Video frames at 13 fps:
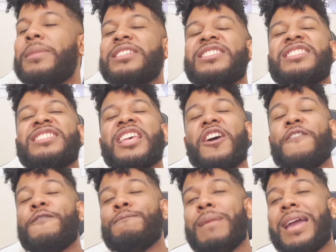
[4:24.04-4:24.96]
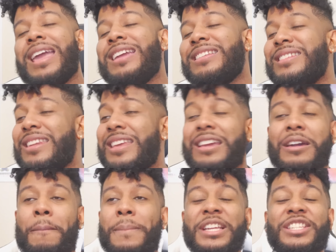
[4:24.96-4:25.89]
a self-made
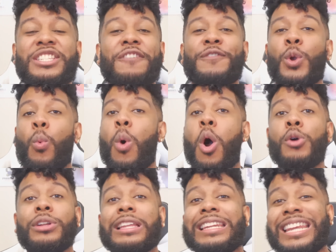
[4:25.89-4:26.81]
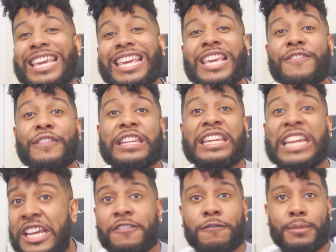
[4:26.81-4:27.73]
nigga, bitch. If you wanna leave,
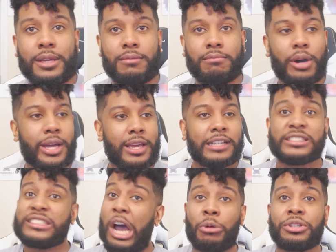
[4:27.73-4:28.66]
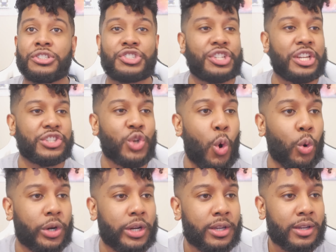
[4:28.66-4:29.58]
leave me. But talk your shit,
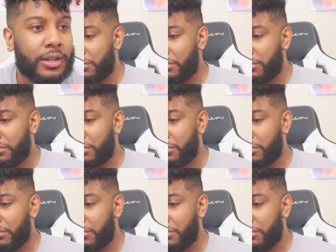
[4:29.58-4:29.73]
Tory.